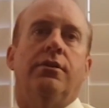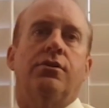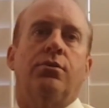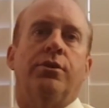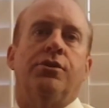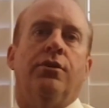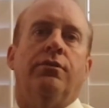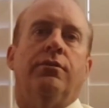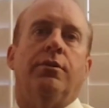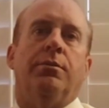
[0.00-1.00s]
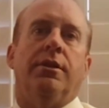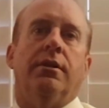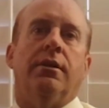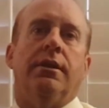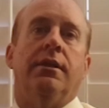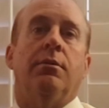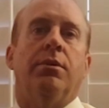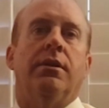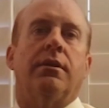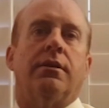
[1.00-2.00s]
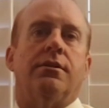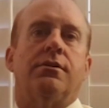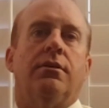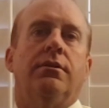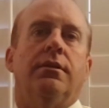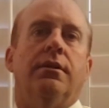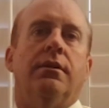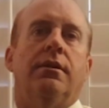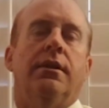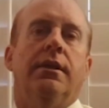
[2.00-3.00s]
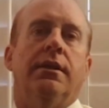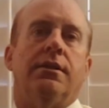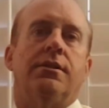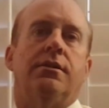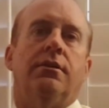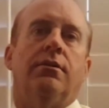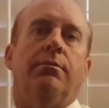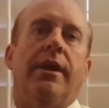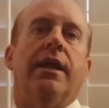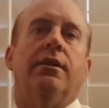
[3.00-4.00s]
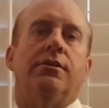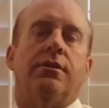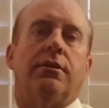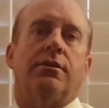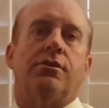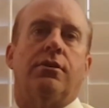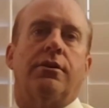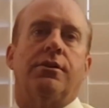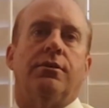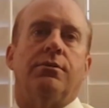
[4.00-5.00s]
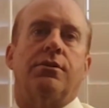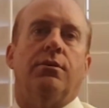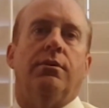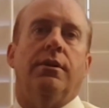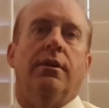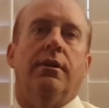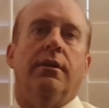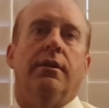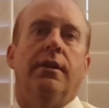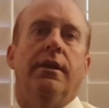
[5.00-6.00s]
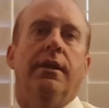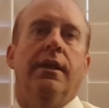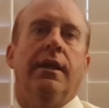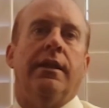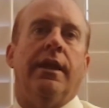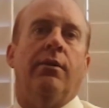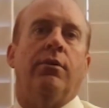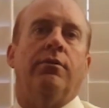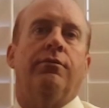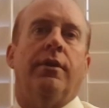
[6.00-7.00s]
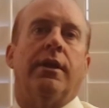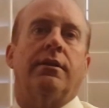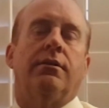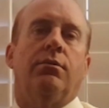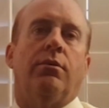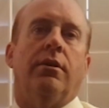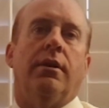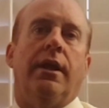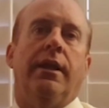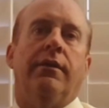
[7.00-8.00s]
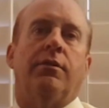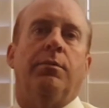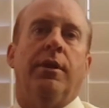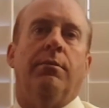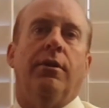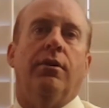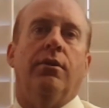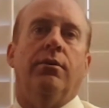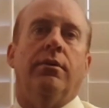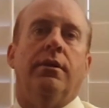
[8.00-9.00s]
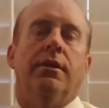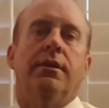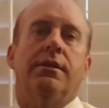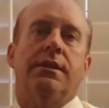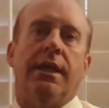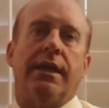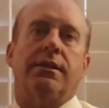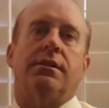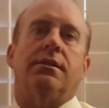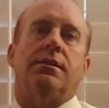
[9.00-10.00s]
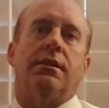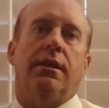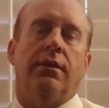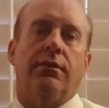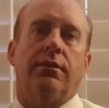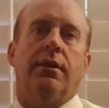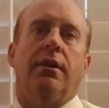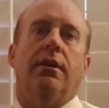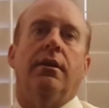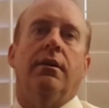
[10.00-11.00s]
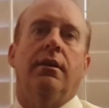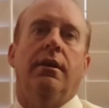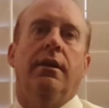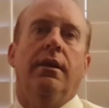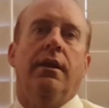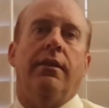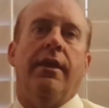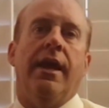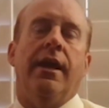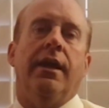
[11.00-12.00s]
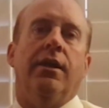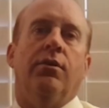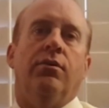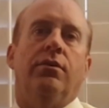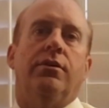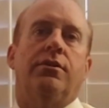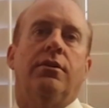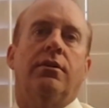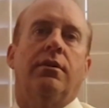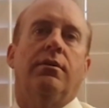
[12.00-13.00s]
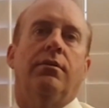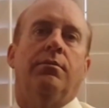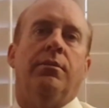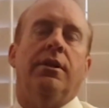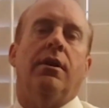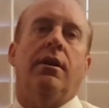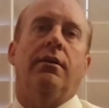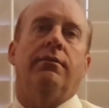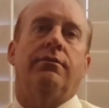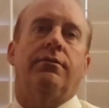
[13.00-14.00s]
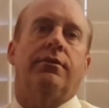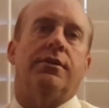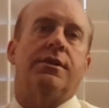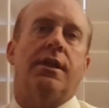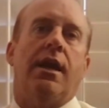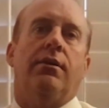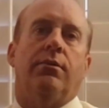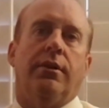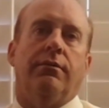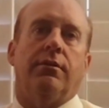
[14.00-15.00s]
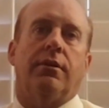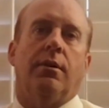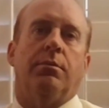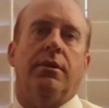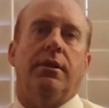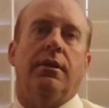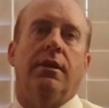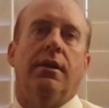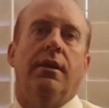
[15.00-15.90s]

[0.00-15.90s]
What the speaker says: switch over to be an independent consultant and still manage the construction that was going on. And that would affect where I'd have to pay my own taxes and health care and that. And it took me off the salary of the company